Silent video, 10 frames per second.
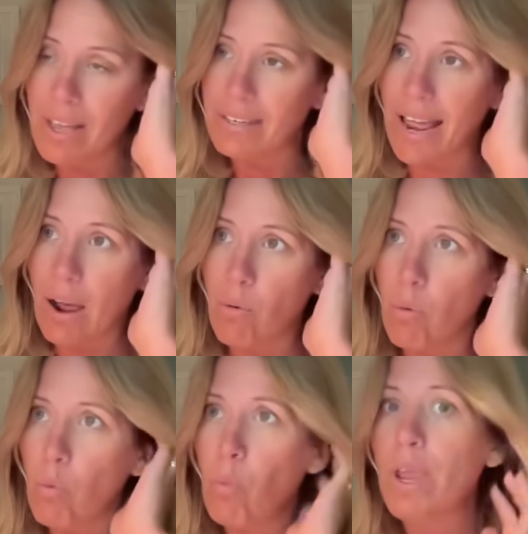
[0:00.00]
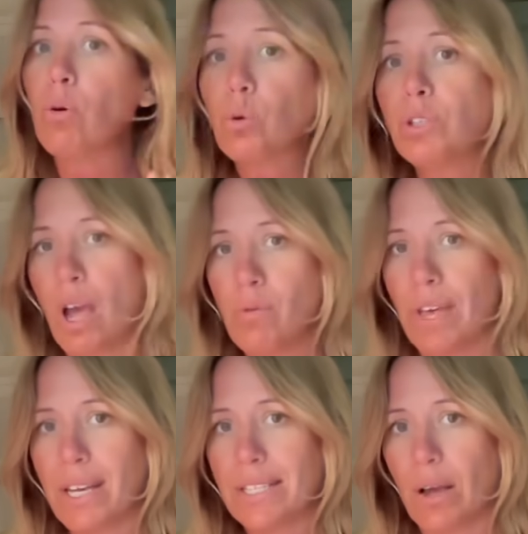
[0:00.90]
Now, we all know
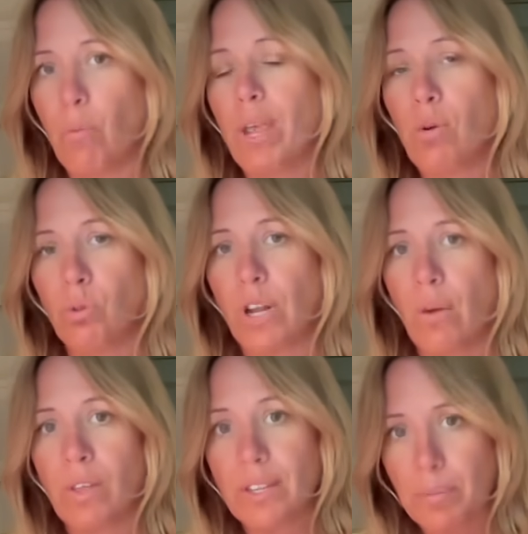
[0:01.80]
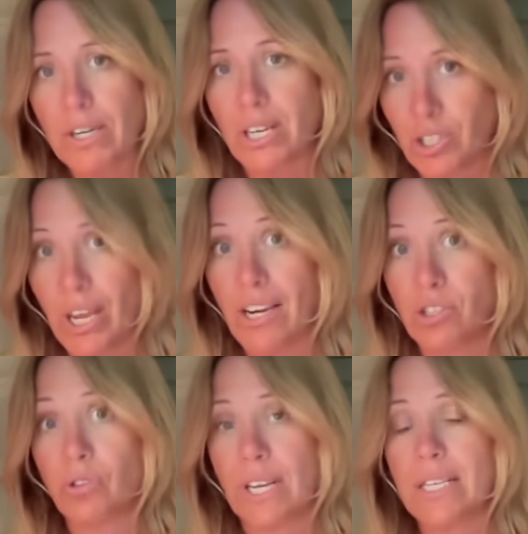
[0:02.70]
this, and we all know that the special
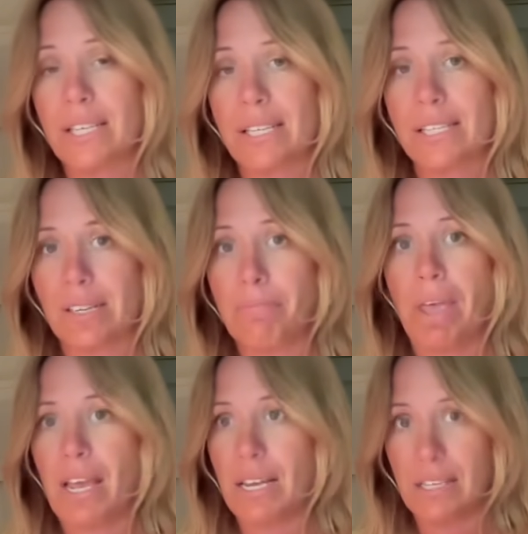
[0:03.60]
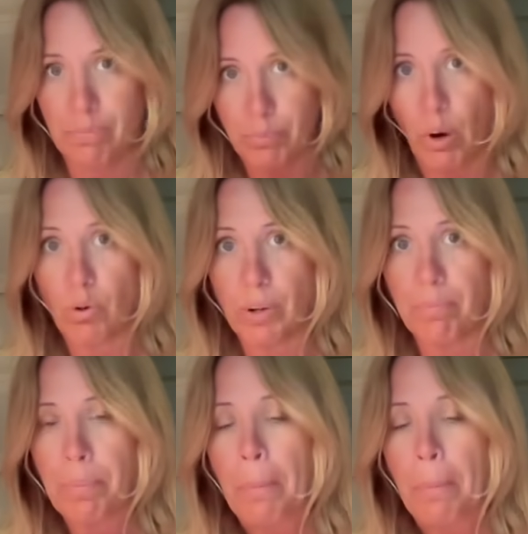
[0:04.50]
educational needs system is broken.